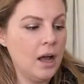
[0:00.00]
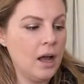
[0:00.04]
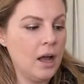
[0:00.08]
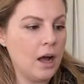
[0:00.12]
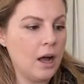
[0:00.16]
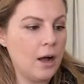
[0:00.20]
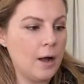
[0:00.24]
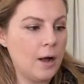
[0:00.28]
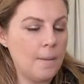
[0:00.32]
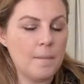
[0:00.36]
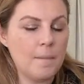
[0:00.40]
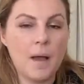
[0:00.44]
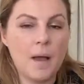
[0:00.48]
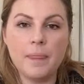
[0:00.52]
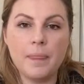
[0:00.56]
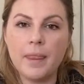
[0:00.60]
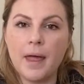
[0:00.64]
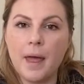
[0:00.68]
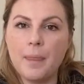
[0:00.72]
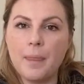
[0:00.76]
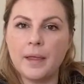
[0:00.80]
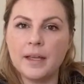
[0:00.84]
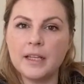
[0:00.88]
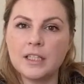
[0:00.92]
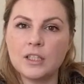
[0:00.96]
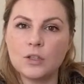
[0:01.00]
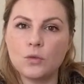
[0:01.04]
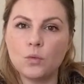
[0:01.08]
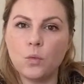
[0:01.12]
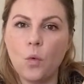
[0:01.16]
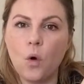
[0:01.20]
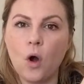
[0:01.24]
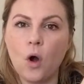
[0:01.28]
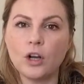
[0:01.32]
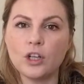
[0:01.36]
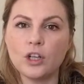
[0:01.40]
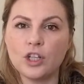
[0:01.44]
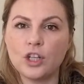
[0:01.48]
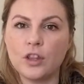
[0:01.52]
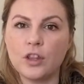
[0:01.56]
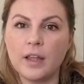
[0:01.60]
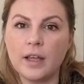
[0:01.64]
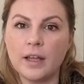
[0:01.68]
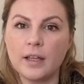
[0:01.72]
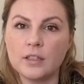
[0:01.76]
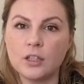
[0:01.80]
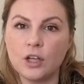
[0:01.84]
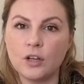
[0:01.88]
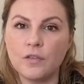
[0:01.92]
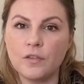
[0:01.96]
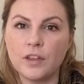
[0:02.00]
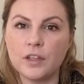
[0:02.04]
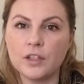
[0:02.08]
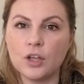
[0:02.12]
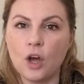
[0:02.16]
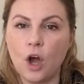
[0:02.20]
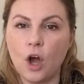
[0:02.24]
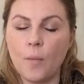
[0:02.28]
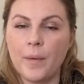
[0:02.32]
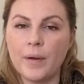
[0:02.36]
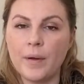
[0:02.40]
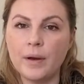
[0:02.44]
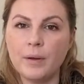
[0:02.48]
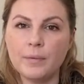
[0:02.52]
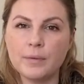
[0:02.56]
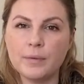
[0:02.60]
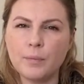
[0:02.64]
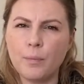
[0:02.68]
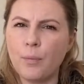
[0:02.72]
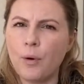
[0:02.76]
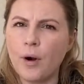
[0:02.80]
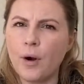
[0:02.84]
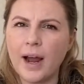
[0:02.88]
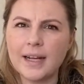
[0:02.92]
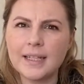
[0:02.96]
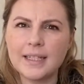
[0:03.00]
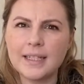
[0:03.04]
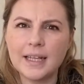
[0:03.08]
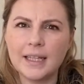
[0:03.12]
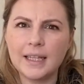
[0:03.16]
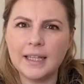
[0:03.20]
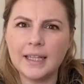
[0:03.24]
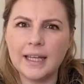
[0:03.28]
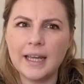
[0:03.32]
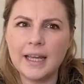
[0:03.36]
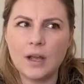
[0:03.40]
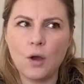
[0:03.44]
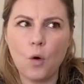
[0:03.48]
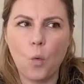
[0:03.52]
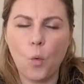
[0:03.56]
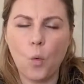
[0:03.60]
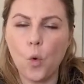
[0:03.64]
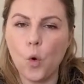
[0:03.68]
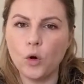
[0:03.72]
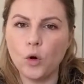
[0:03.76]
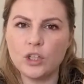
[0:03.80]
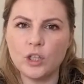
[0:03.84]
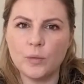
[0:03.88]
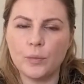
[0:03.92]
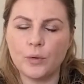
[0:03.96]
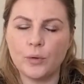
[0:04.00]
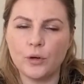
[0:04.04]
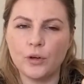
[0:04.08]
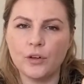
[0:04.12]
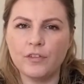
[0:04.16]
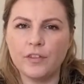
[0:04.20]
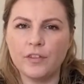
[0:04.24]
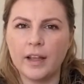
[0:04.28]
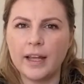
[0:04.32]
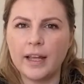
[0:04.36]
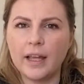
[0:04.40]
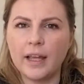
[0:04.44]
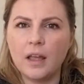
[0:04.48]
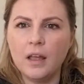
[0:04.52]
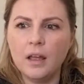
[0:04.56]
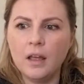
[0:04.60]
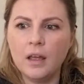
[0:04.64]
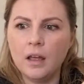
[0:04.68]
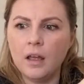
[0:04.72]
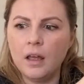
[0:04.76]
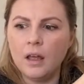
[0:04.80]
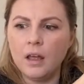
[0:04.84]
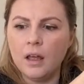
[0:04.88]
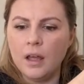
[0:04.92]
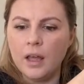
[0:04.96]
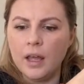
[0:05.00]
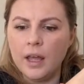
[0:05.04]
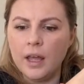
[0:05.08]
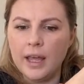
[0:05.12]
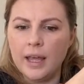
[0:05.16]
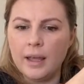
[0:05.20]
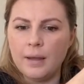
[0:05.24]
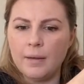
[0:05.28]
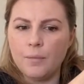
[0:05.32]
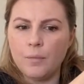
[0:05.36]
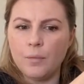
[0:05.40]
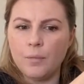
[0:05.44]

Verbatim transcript: um, and then they swatched things over the top and it was practically waterproof. Like it